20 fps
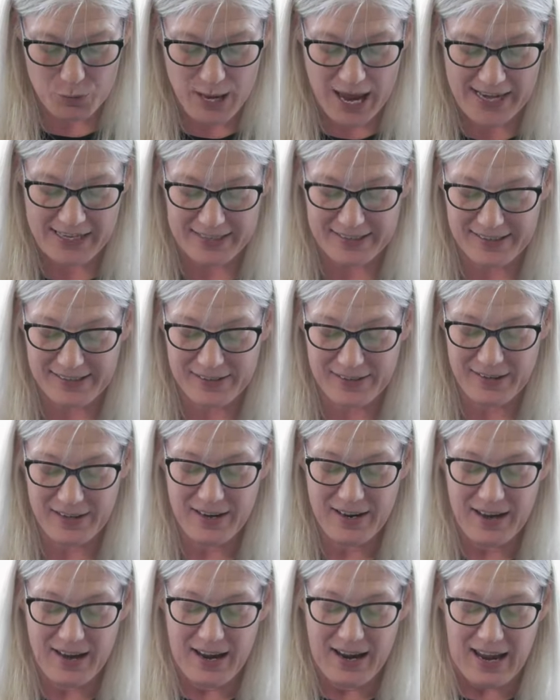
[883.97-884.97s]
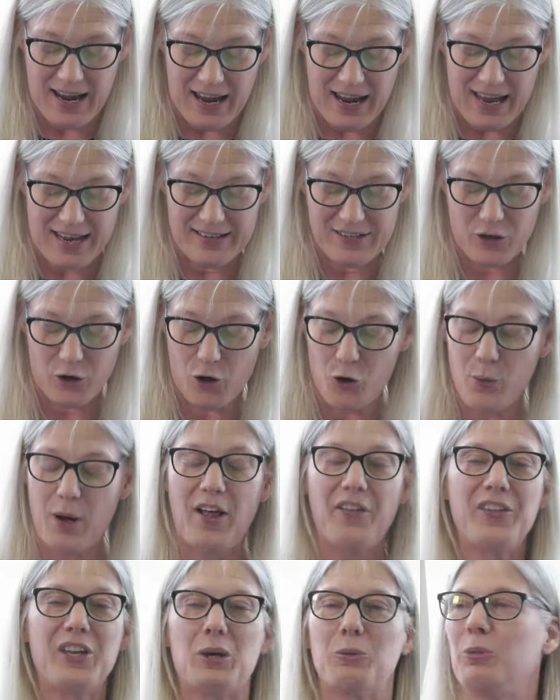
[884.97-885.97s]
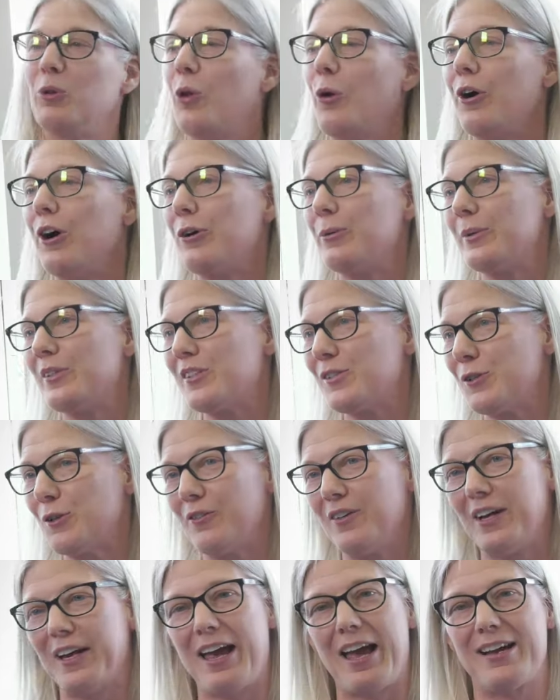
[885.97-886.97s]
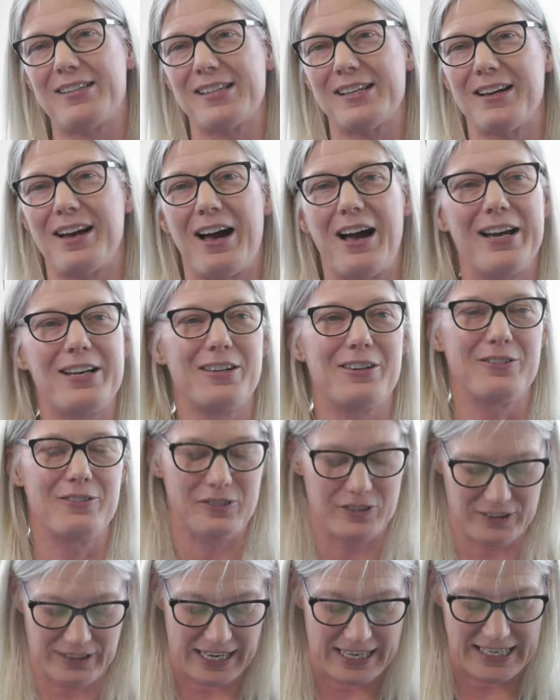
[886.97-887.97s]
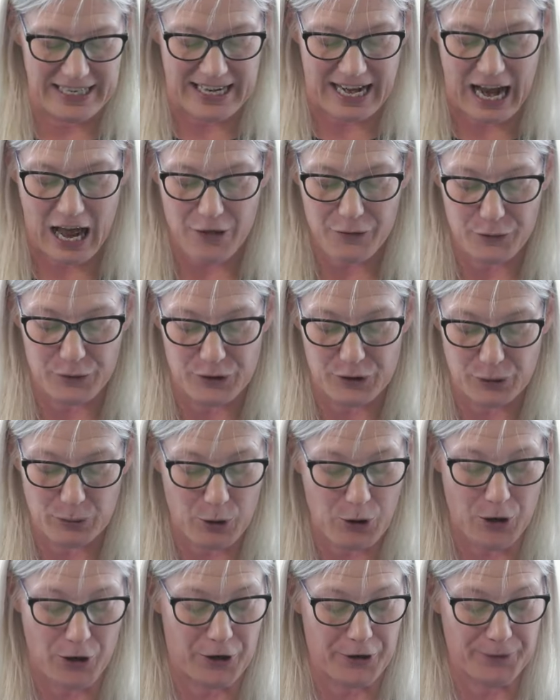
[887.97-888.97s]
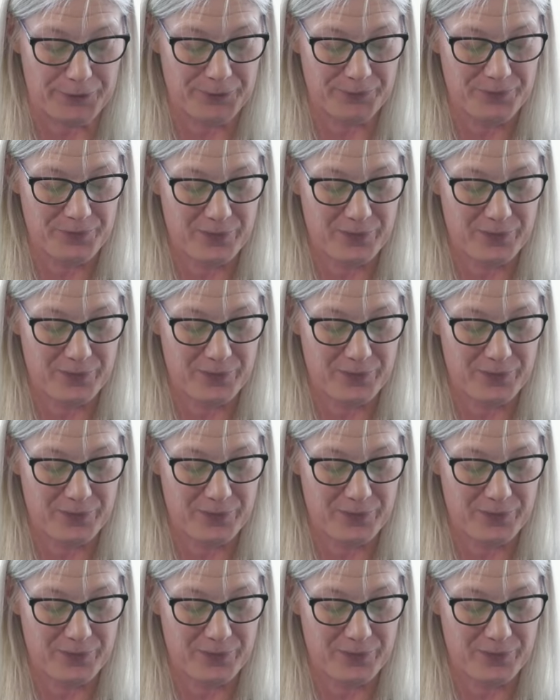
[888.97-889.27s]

Bennet, and her wealthy employer was serving as a kind of Lady Catherine de Bourgh.